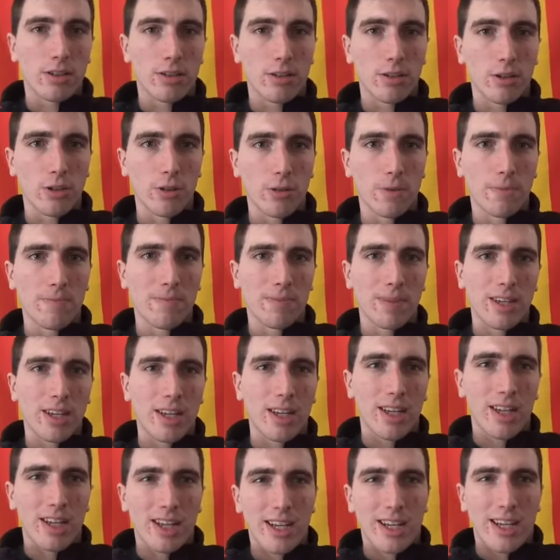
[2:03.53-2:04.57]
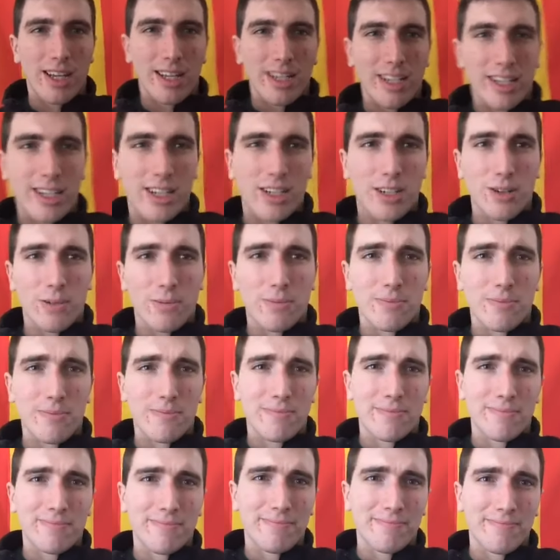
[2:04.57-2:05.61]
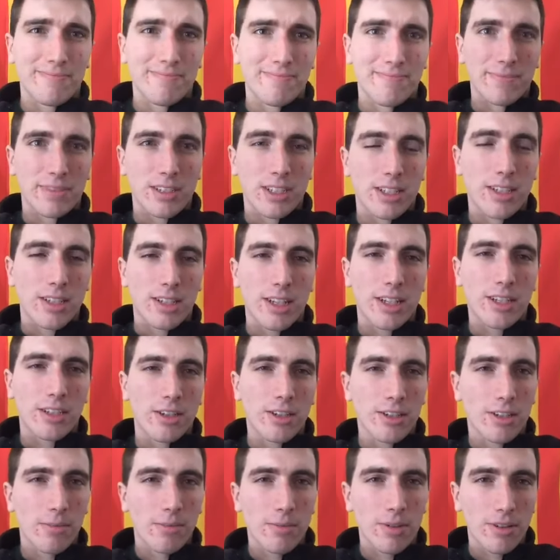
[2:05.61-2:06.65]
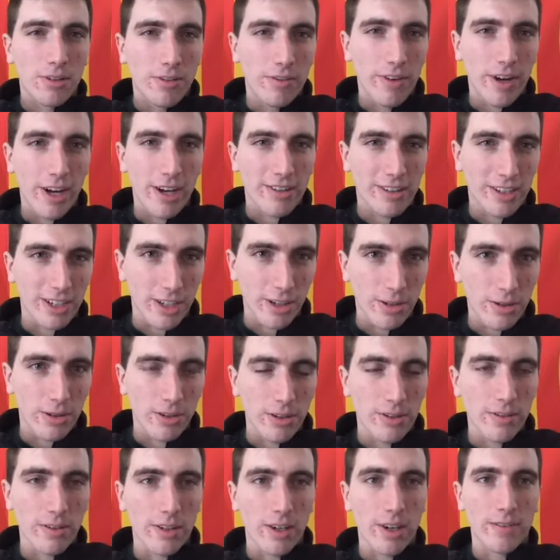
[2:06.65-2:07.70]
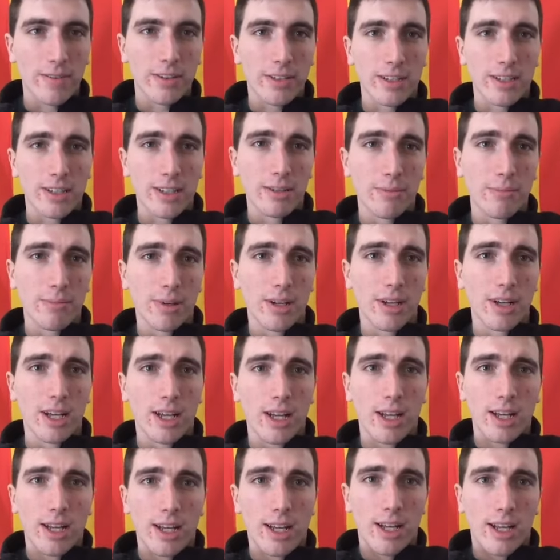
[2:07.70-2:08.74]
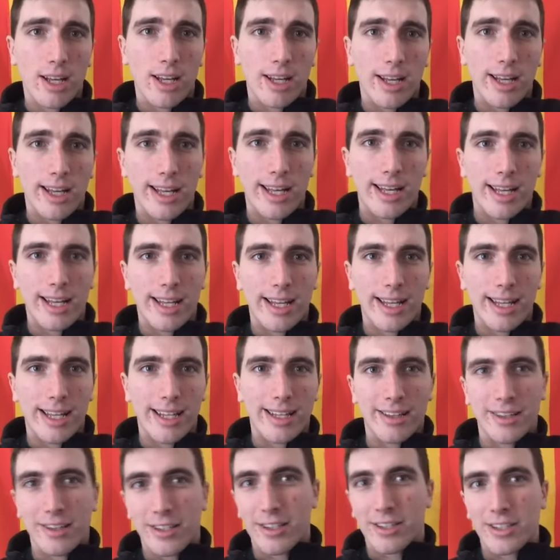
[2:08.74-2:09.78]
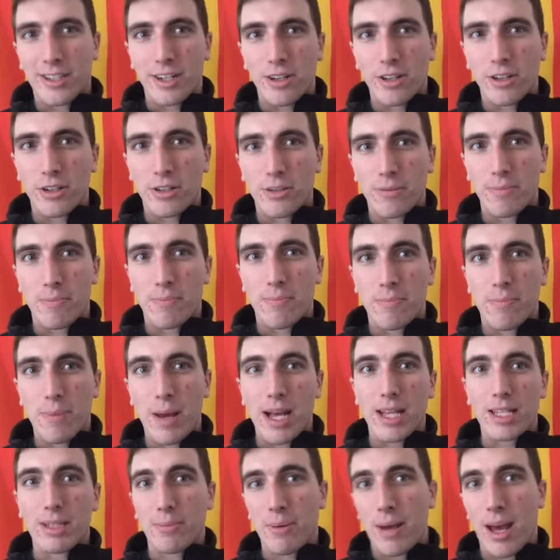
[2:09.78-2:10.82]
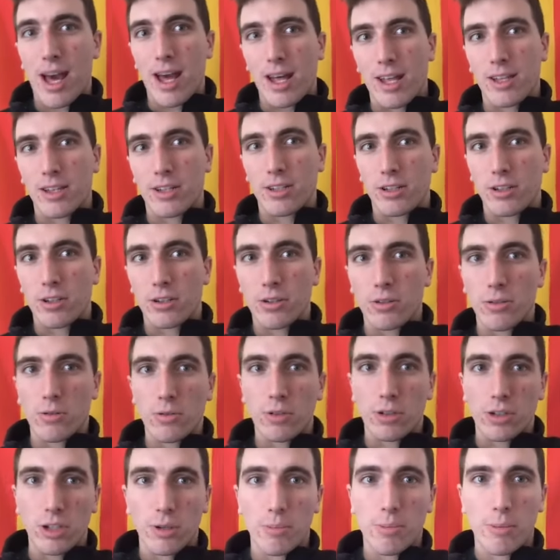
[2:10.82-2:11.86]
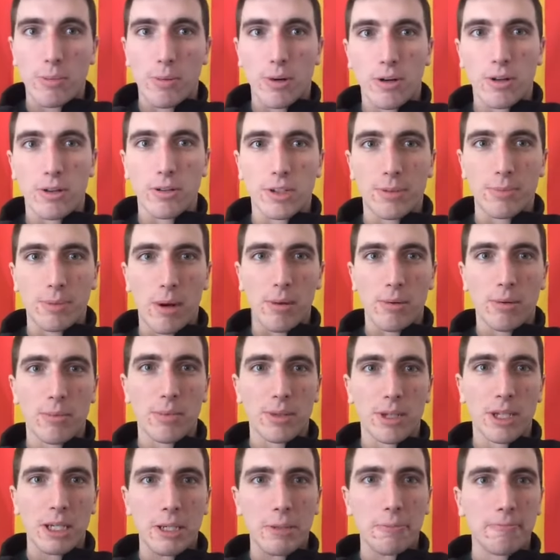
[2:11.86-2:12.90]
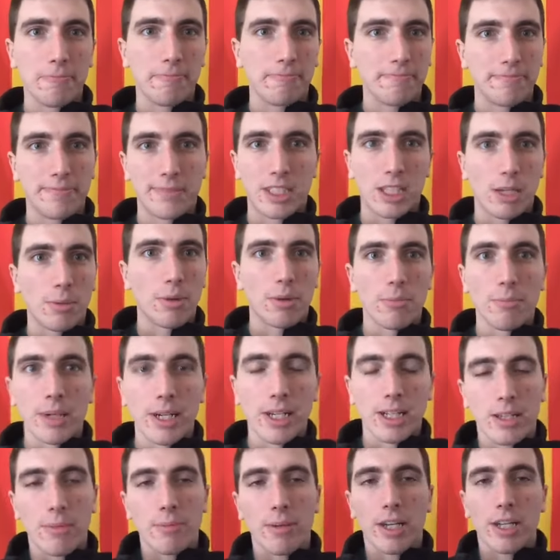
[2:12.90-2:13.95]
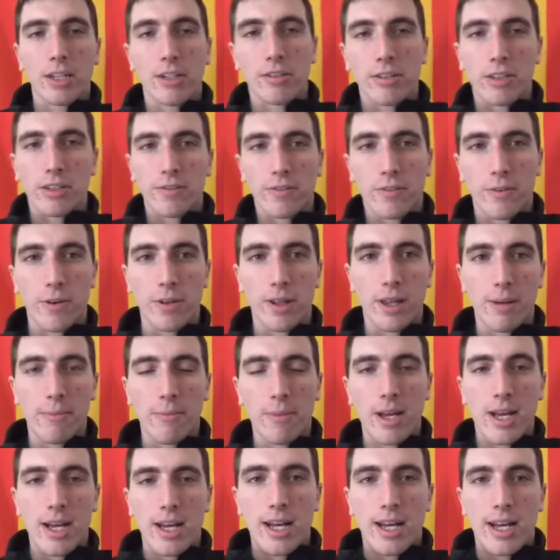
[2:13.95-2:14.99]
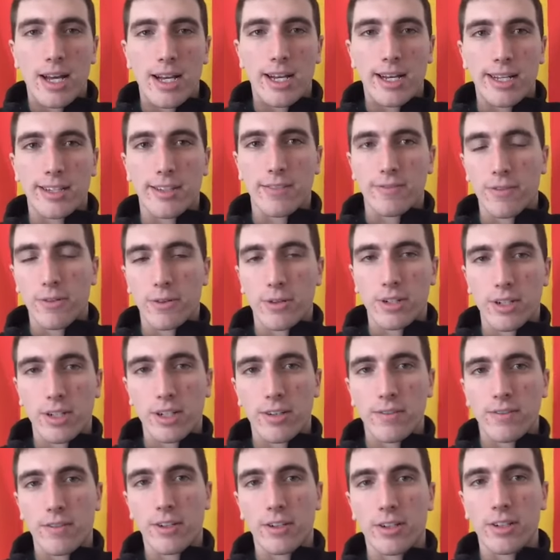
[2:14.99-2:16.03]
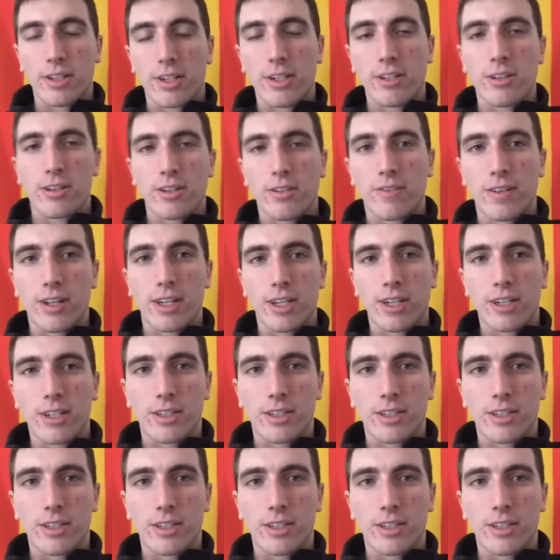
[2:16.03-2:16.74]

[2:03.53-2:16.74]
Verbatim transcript: So, you know, it's not something you fire a coach over, obviously, but the Steelers' best path to a Super Bowl is probably someone beating the Patriots for them. That's unfortunate if you're a Steelers fan.